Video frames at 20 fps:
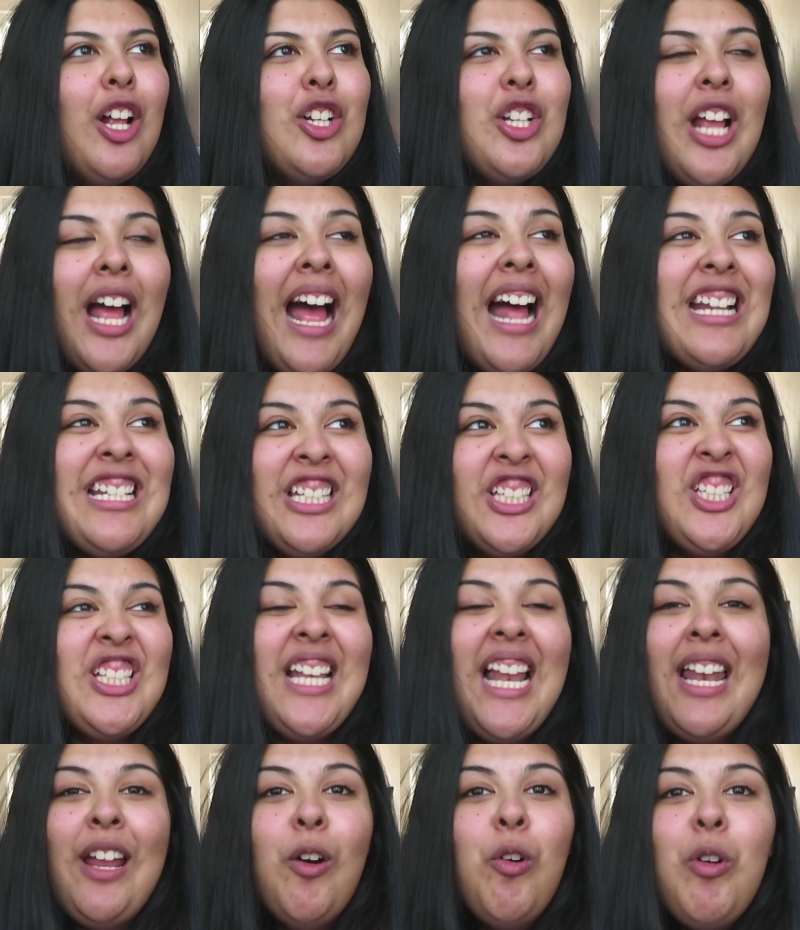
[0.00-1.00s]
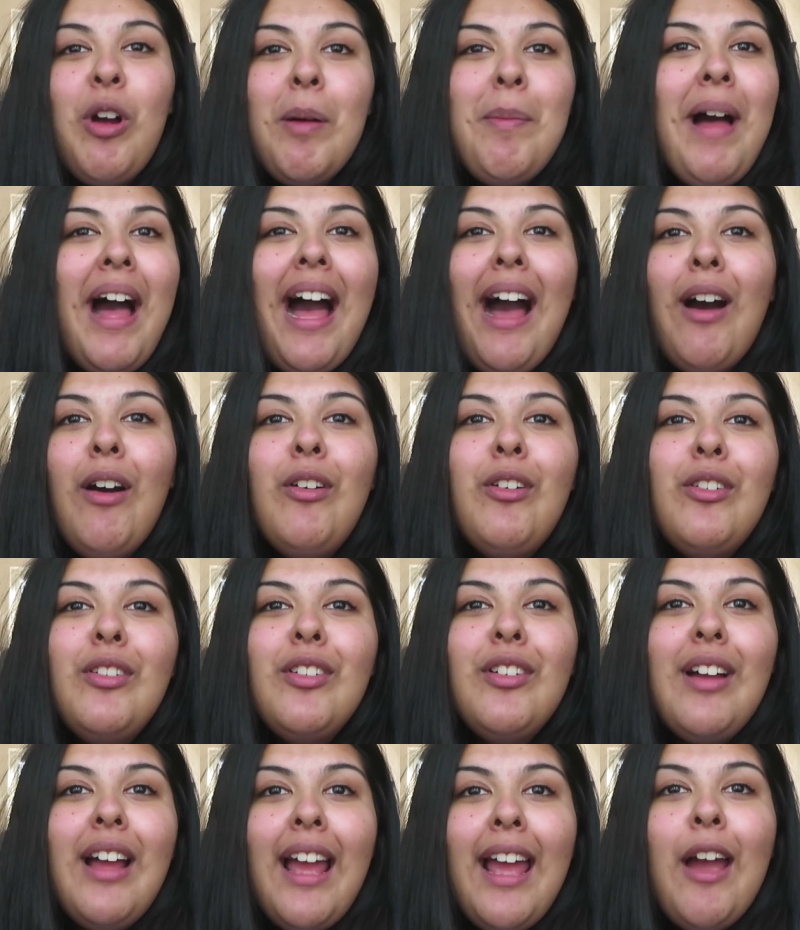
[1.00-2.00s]
I had to just let it all come out.
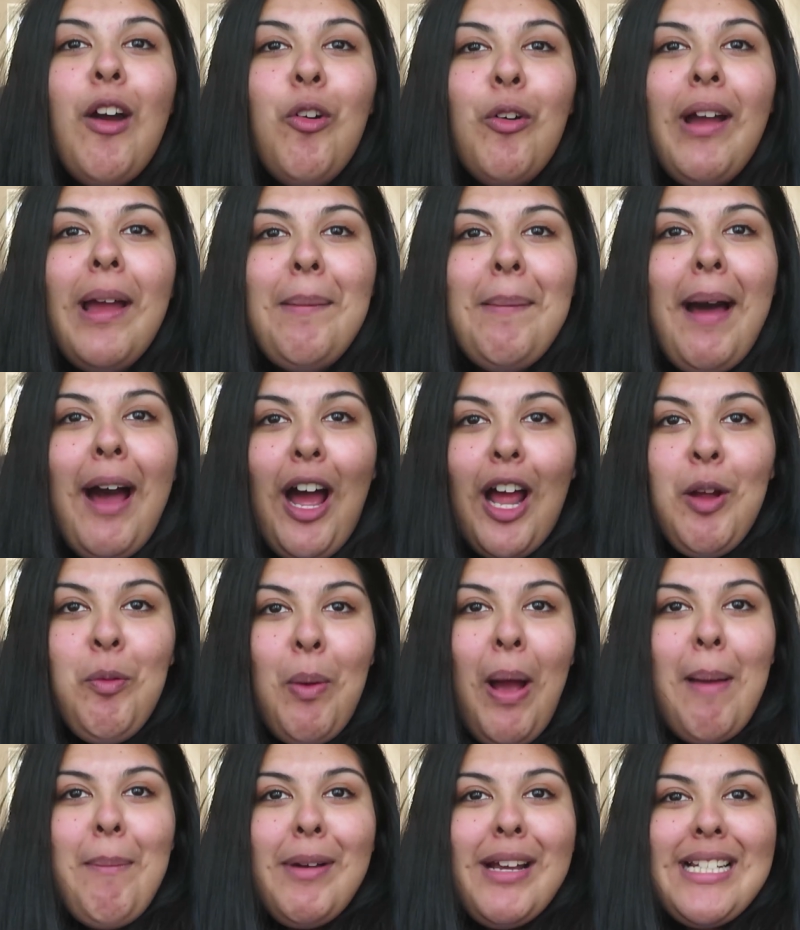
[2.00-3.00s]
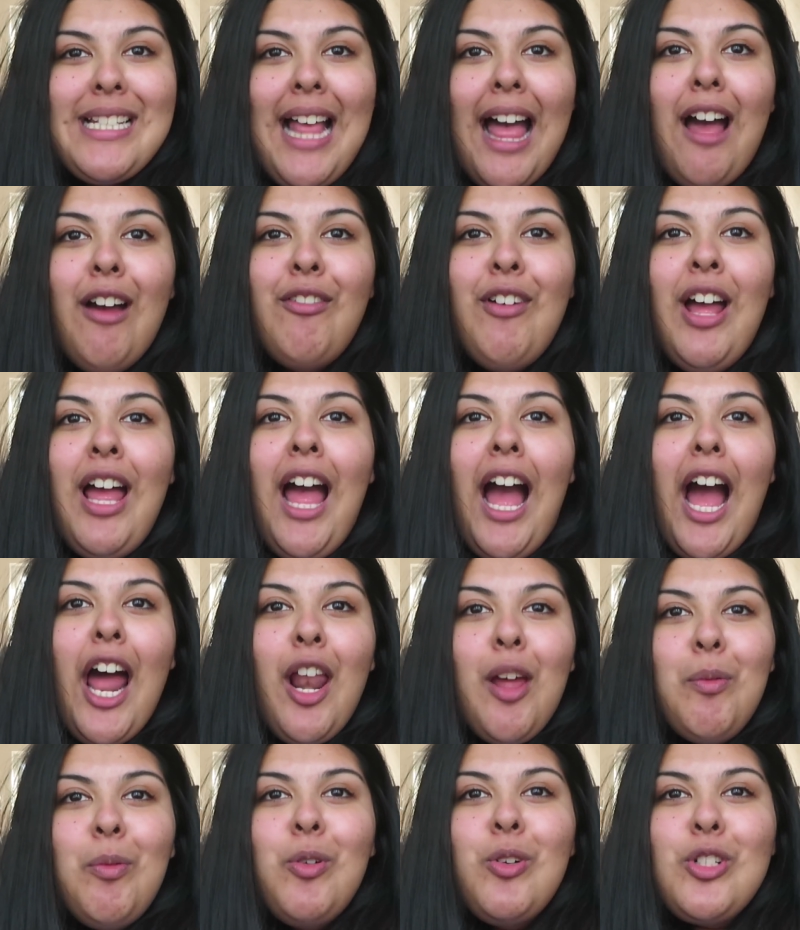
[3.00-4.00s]
It all came out, I wet myself.
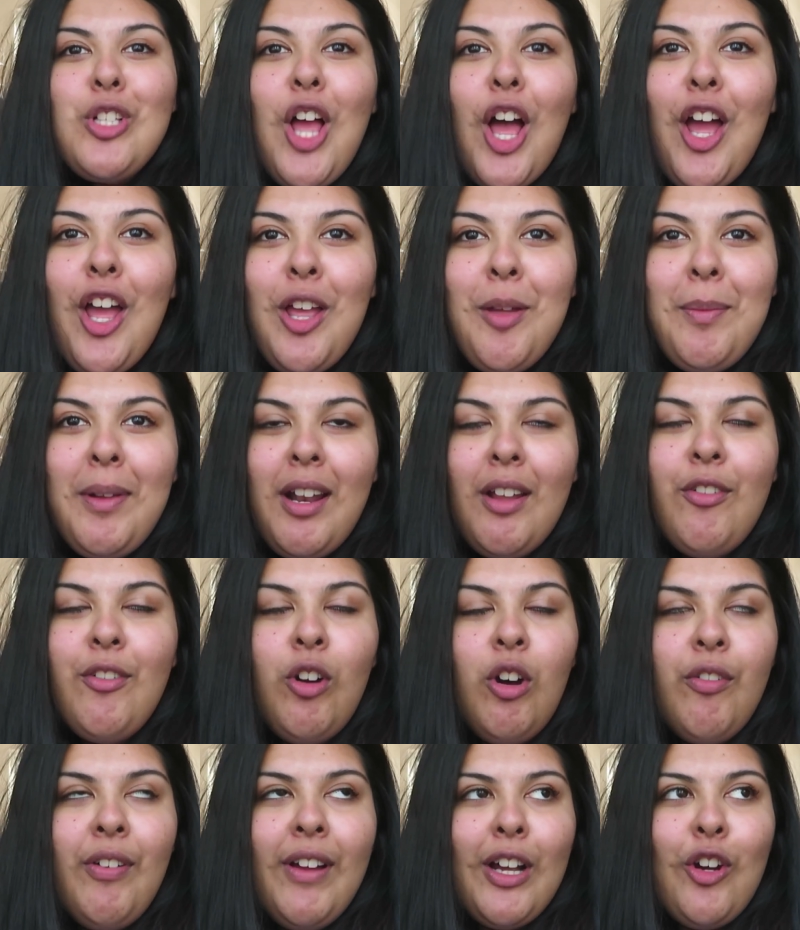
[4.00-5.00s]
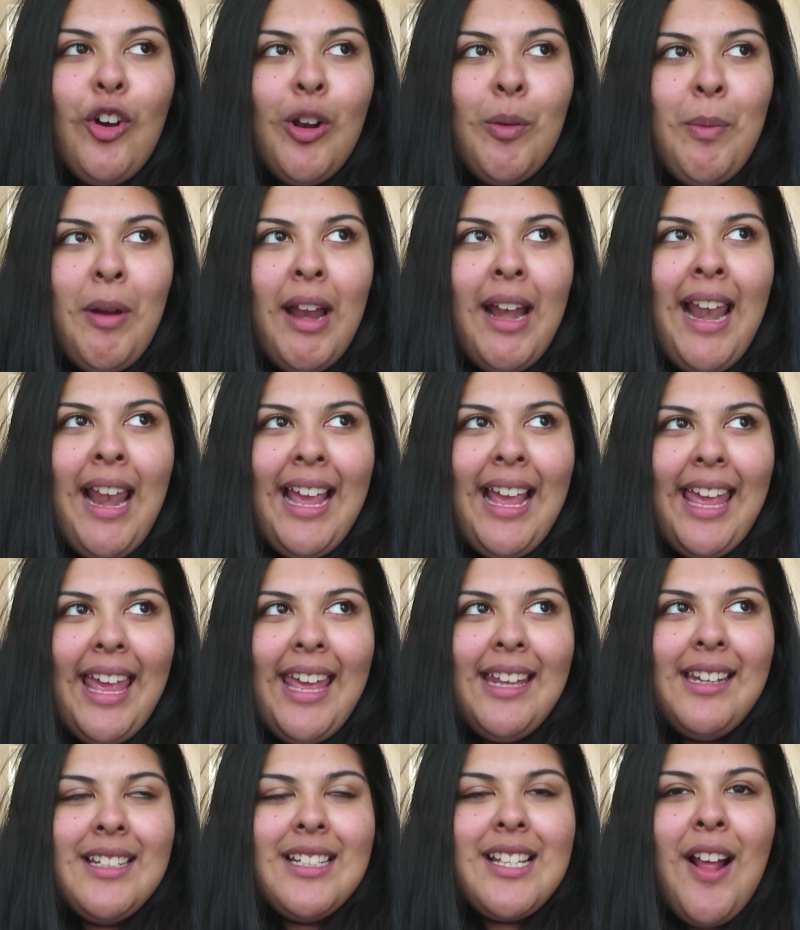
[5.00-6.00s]
And I walked home and I thought, oh, thank God I'm wearing
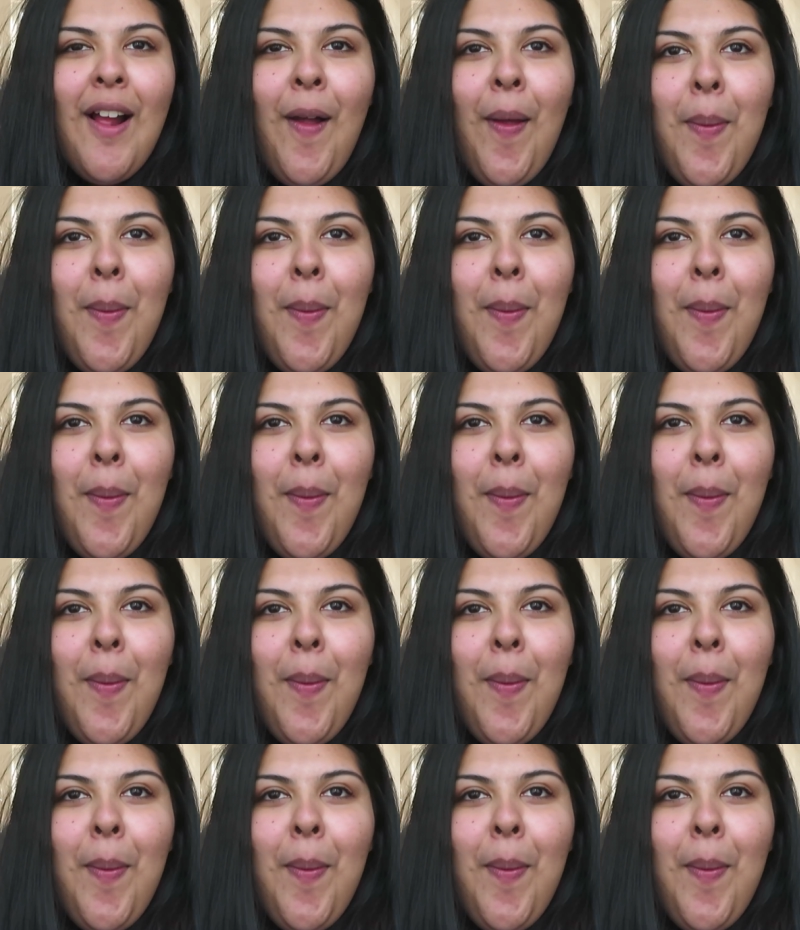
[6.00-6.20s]
leggings.